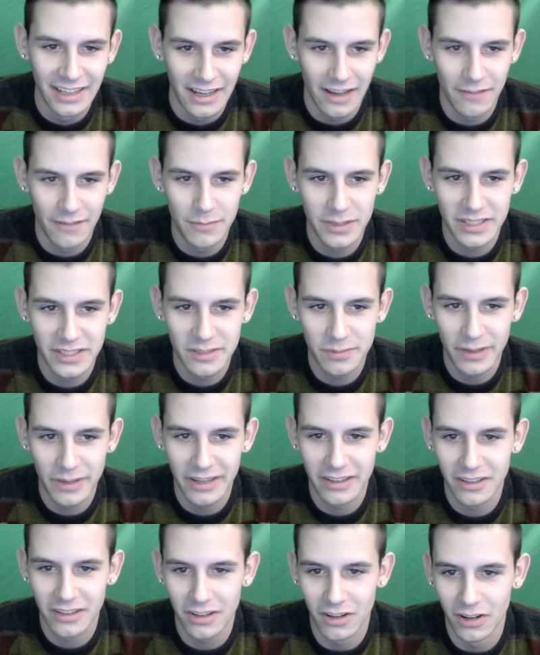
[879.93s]
I've been
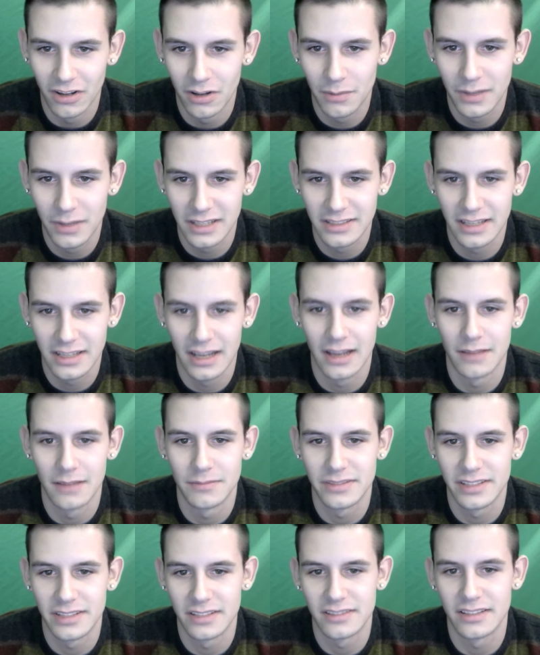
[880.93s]
spending all my time
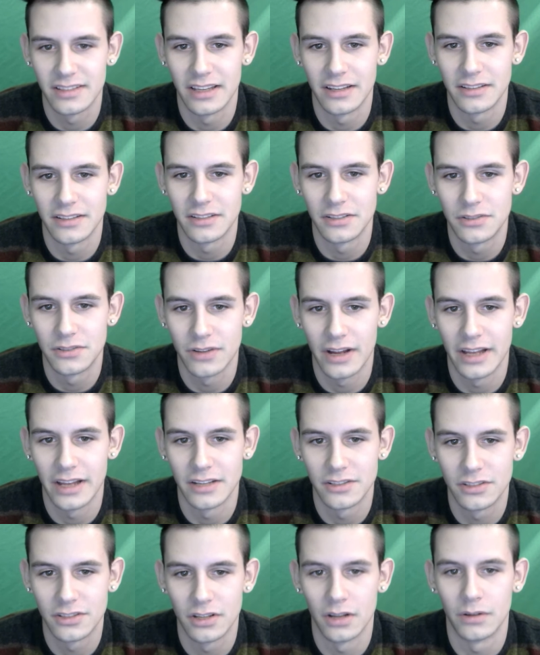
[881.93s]
since then to try
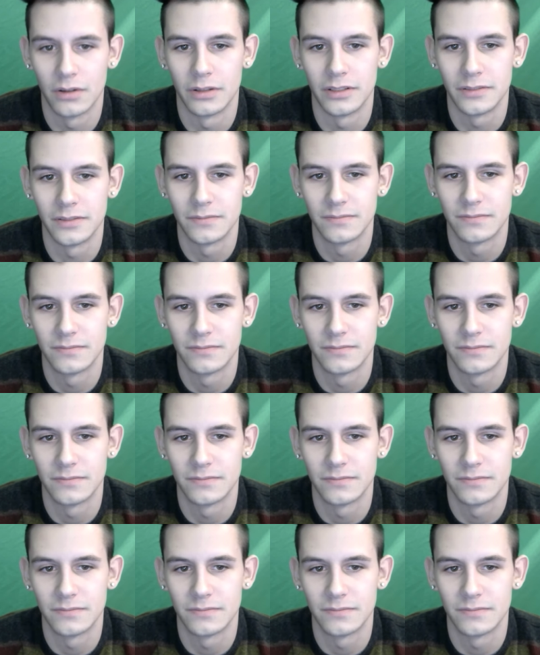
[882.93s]
and show her.